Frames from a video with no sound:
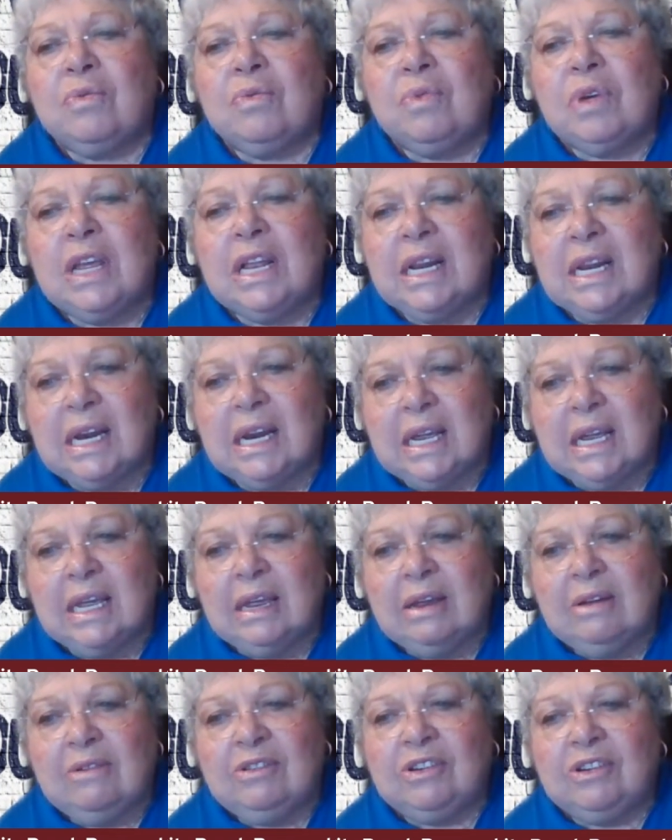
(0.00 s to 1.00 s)

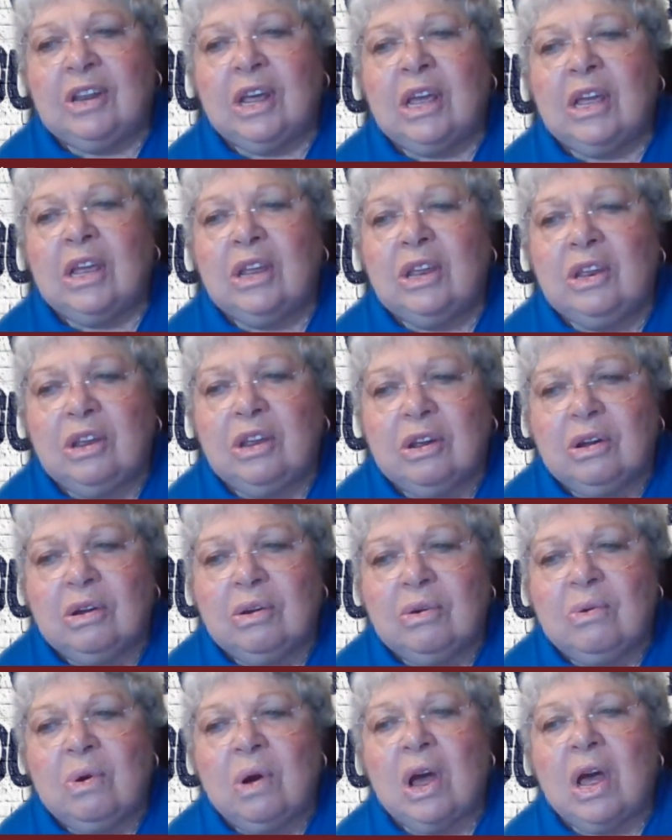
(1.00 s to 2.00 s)
relieves
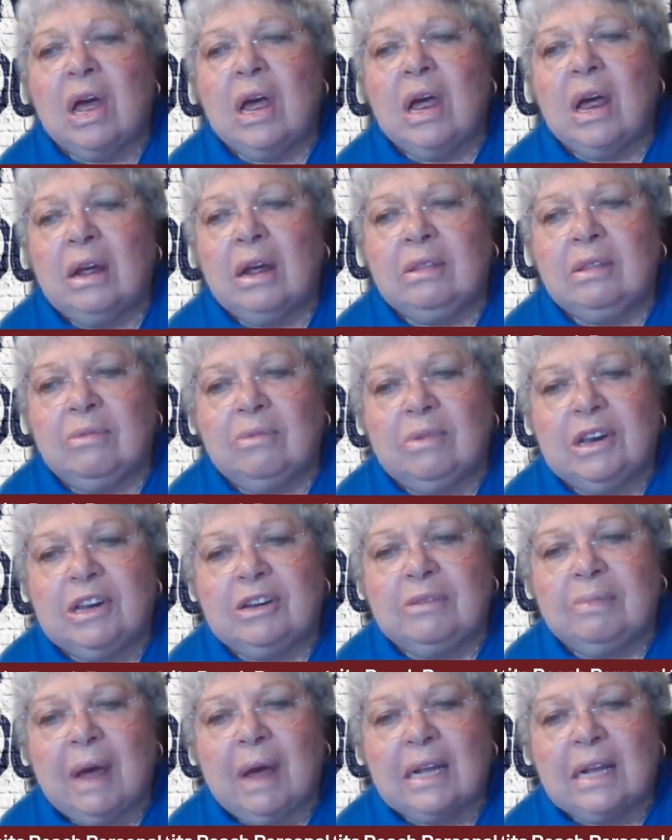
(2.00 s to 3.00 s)
you of the
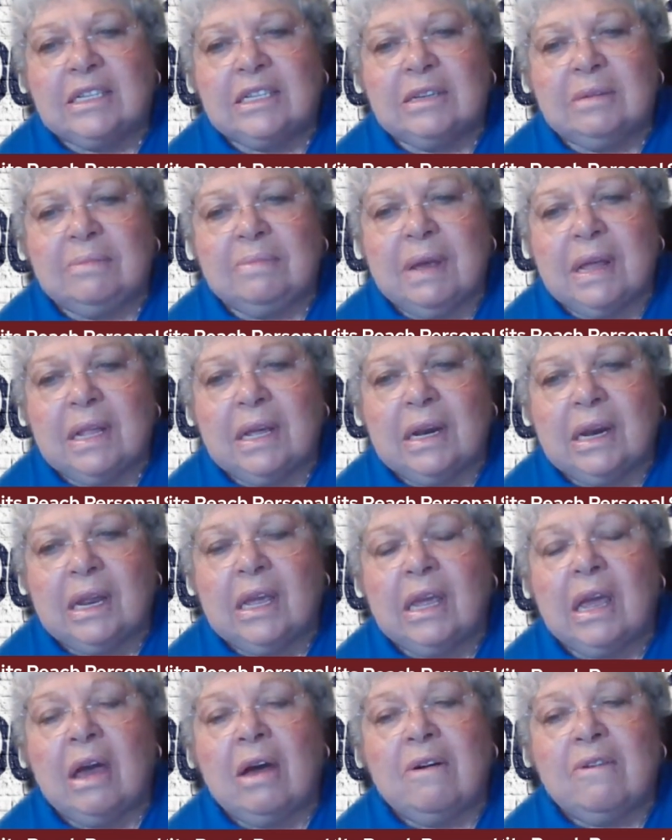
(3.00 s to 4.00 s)

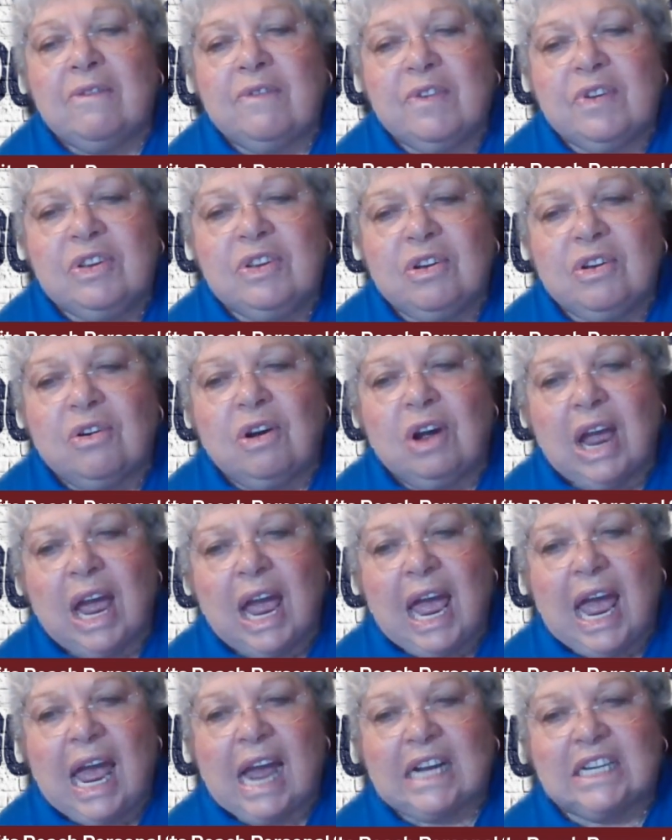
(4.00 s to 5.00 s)
responsibility for your
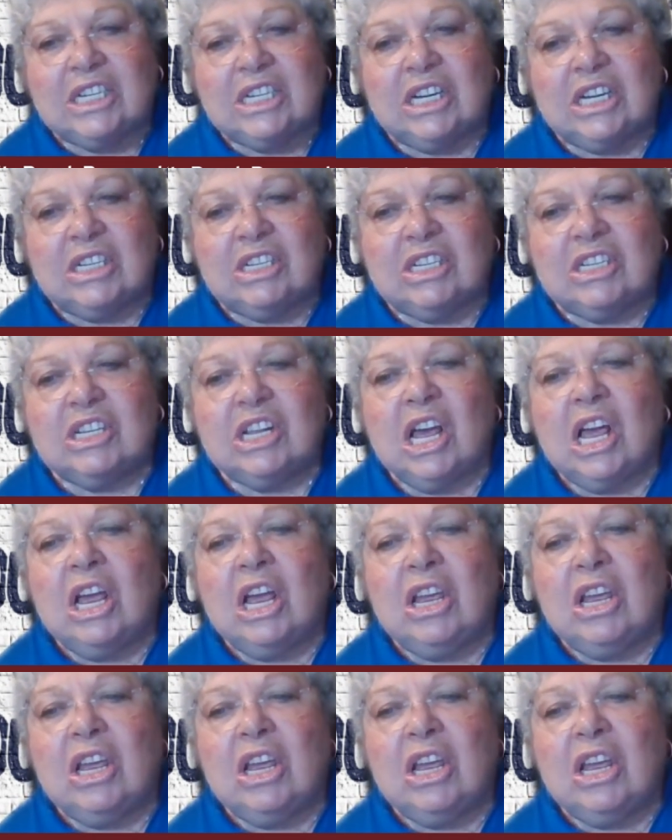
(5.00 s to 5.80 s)
actions.